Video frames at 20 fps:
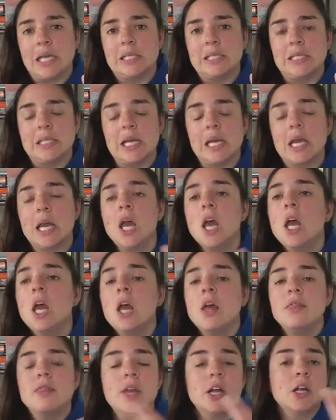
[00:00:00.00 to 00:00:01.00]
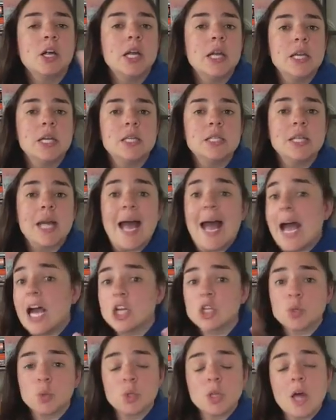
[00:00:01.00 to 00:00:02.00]
guesting, there is
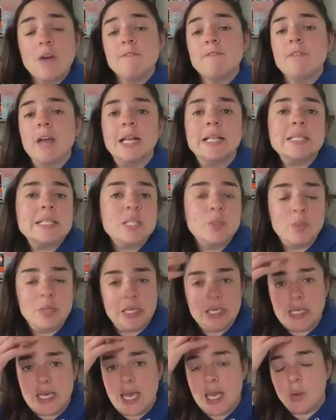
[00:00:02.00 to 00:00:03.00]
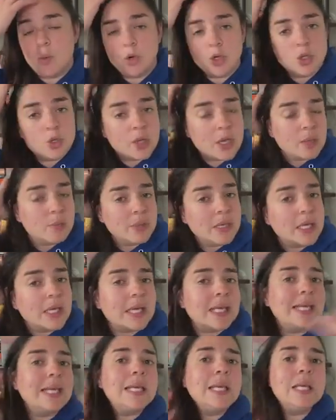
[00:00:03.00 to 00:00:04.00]
actual event speaking where you can be a
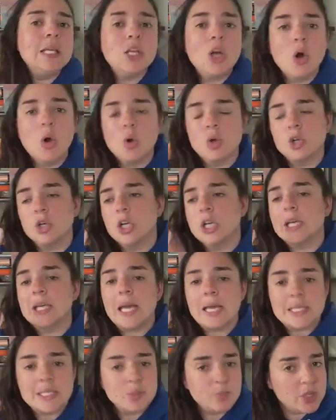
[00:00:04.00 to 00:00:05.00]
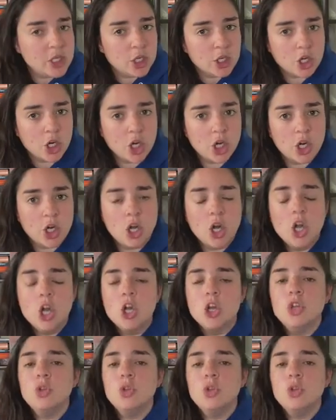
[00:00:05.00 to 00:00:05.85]
keynote or a guest speaker.